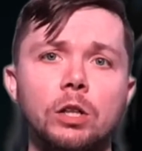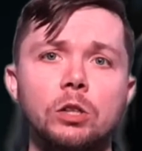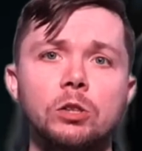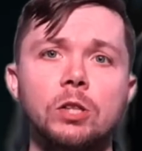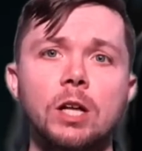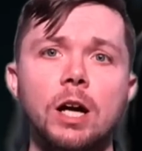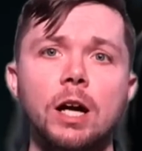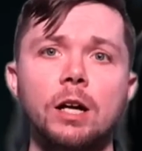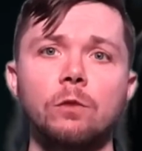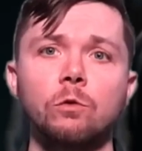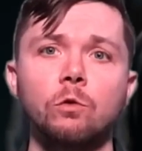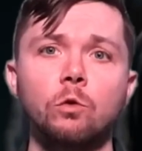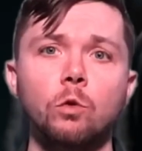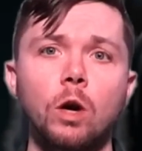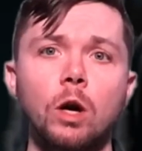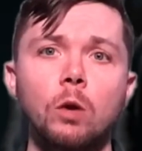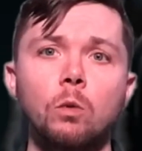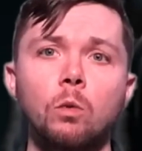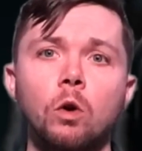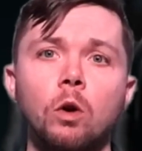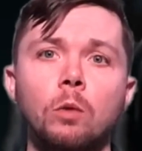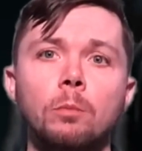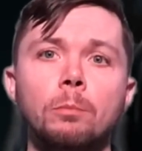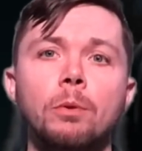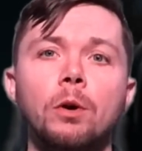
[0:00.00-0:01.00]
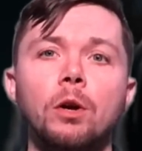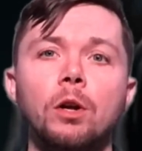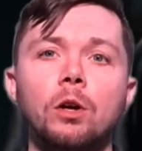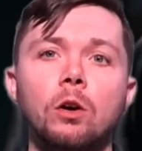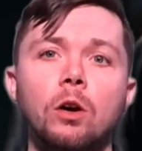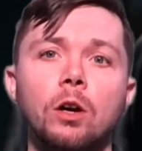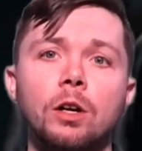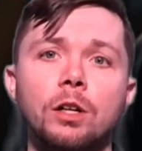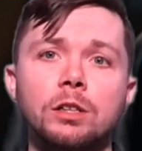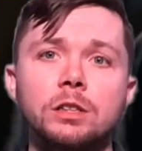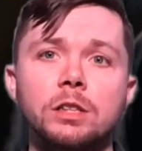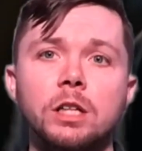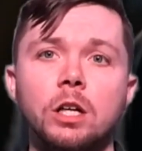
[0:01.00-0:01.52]
a shot of Grey Worm putting
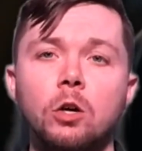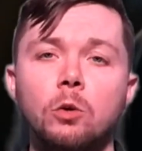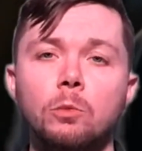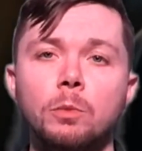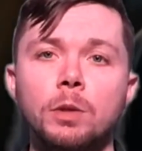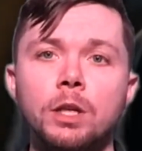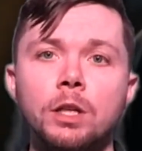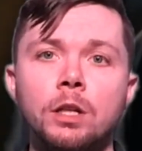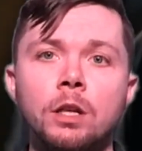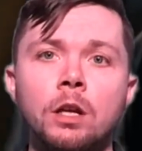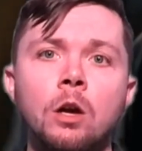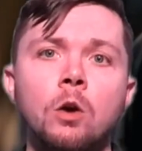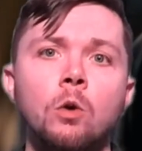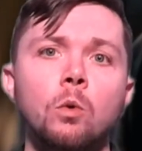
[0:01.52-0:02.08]
on his helmet.